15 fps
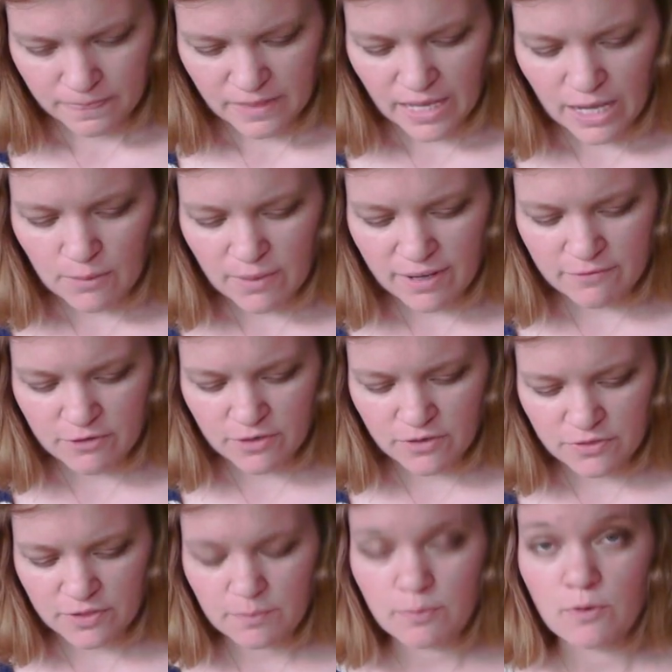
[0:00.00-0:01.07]
However,
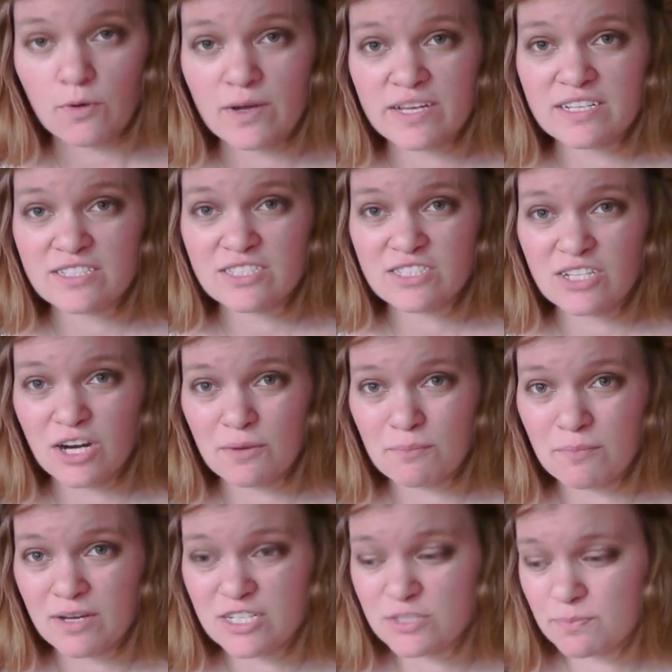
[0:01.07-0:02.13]
the points are
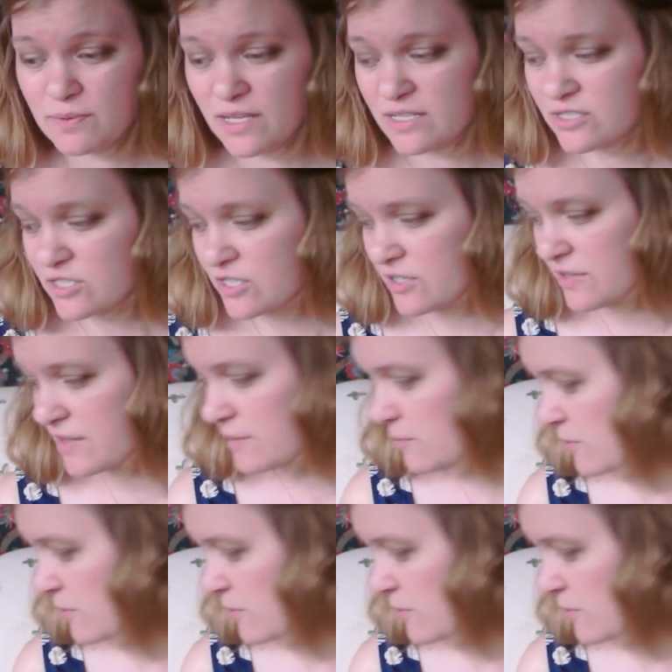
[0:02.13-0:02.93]
much blunter than